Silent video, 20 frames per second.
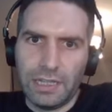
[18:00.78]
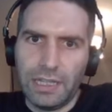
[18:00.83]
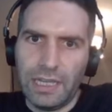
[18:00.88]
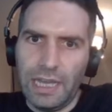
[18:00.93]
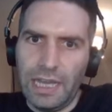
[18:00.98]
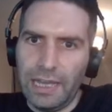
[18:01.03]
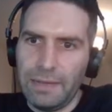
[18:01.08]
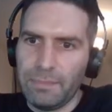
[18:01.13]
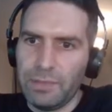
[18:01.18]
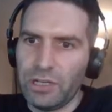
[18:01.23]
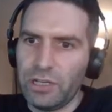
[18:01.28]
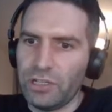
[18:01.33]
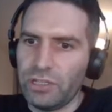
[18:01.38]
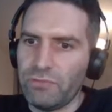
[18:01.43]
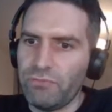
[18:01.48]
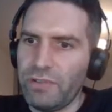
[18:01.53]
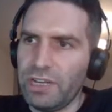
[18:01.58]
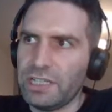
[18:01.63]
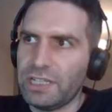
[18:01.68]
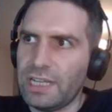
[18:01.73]
there, because
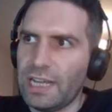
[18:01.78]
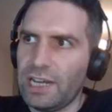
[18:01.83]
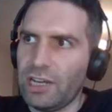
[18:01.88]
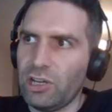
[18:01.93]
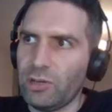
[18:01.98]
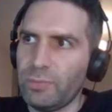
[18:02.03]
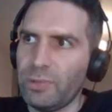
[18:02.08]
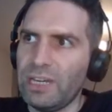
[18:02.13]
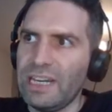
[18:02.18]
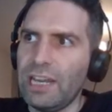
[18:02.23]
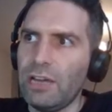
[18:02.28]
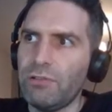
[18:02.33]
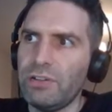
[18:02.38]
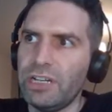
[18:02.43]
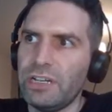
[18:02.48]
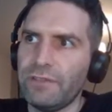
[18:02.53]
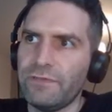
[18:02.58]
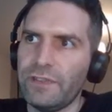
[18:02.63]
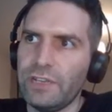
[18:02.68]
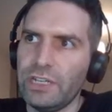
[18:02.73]
the red satellite will be low
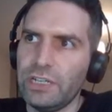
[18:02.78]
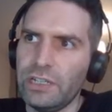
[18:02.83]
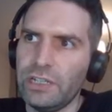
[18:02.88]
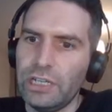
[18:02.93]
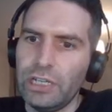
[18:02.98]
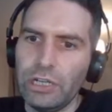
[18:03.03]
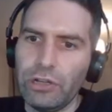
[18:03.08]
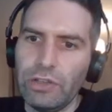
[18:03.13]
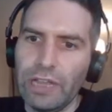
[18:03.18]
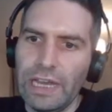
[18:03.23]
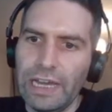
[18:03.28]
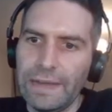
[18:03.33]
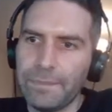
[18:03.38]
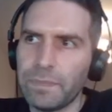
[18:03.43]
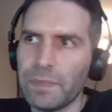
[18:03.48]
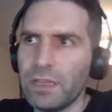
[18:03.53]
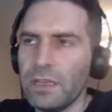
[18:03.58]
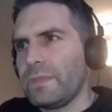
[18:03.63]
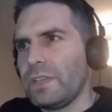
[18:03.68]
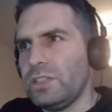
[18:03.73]
enough for you to do that.
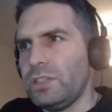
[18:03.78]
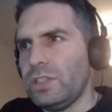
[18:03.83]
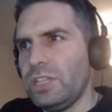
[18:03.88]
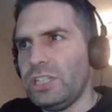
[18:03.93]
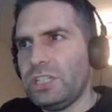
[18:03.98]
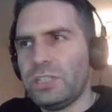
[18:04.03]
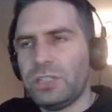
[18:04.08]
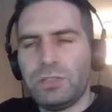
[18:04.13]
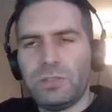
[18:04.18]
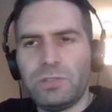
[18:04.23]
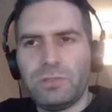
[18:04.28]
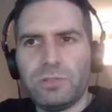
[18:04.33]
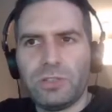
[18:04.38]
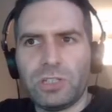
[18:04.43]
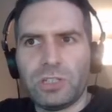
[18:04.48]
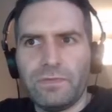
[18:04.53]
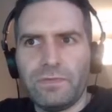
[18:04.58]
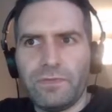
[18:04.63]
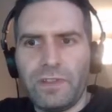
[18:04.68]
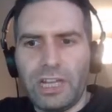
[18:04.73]
This
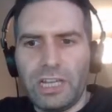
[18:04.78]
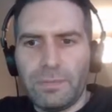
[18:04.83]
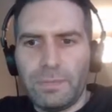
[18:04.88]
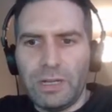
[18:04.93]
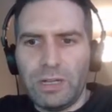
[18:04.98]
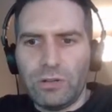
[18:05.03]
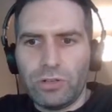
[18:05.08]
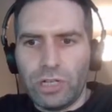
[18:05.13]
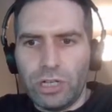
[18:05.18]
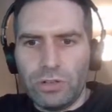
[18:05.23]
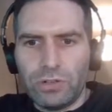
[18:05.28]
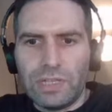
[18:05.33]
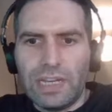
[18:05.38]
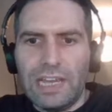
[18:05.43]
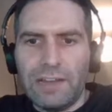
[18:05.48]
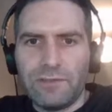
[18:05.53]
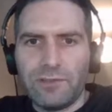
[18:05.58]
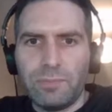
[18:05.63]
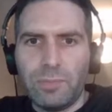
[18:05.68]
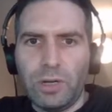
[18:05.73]
conveyor belt goes
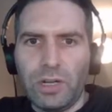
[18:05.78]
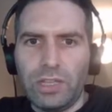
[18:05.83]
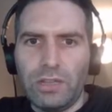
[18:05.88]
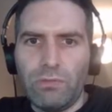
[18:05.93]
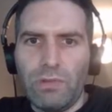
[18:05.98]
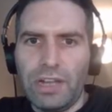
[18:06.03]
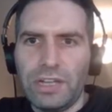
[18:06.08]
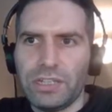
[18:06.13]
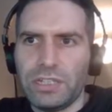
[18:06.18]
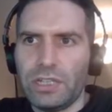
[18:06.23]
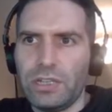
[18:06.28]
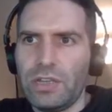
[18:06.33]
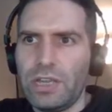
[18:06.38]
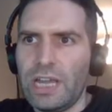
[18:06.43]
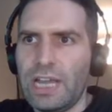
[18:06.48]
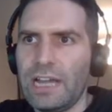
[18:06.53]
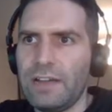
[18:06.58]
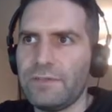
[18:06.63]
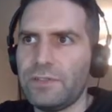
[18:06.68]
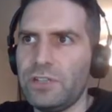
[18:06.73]
left, by the way, so you
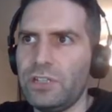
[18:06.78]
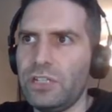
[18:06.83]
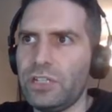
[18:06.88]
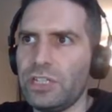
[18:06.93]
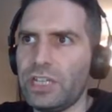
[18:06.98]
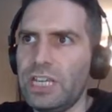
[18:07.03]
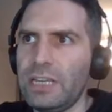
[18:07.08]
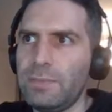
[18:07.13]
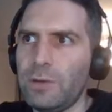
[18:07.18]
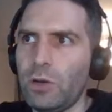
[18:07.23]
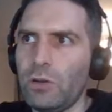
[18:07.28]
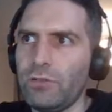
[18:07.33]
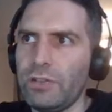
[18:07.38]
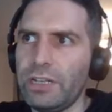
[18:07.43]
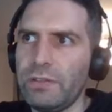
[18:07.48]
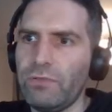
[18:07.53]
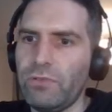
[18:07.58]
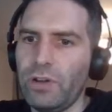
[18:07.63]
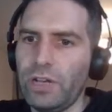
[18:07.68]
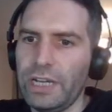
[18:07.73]
have to just keep
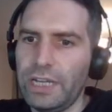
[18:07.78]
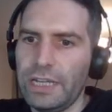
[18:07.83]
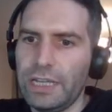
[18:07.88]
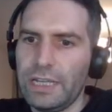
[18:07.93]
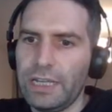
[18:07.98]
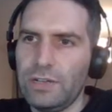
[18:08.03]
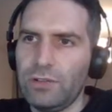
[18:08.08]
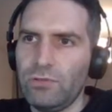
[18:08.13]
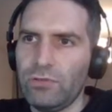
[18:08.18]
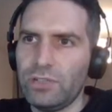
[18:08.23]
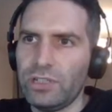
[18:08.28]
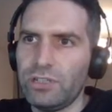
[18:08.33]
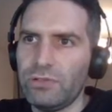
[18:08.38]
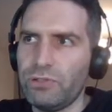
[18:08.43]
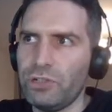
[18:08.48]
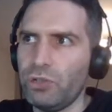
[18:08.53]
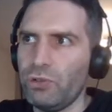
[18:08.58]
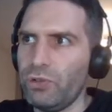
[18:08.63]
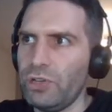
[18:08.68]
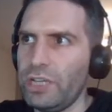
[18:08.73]
holding right in order to
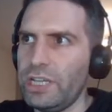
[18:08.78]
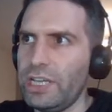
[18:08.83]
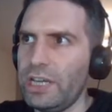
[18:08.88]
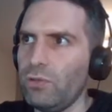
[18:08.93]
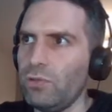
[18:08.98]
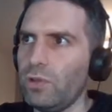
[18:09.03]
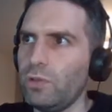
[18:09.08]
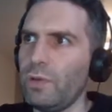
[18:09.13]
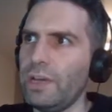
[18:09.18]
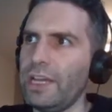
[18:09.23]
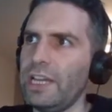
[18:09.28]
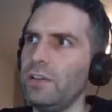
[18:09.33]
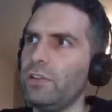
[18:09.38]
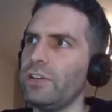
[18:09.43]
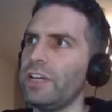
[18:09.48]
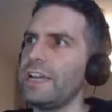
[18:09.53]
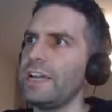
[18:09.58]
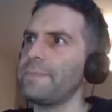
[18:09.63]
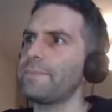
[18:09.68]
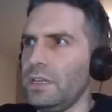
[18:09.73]
ensure you get all the way
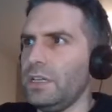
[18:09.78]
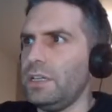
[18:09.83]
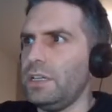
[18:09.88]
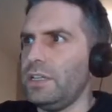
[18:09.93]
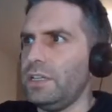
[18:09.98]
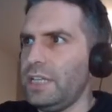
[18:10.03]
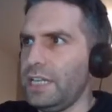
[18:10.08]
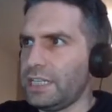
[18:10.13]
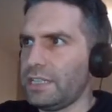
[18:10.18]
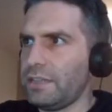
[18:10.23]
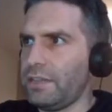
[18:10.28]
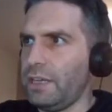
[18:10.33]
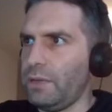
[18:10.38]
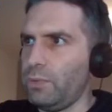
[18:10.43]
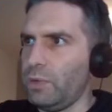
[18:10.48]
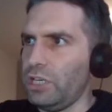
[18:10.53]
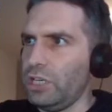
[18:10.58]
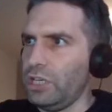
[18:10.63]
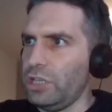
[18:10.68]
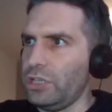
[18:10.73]
along it. Next thing
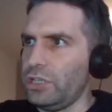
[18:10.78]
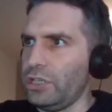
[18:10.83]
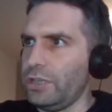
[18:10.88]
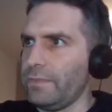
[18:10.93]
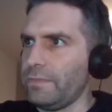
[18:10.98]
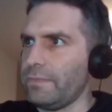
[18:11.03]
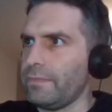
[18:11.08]
we're going to do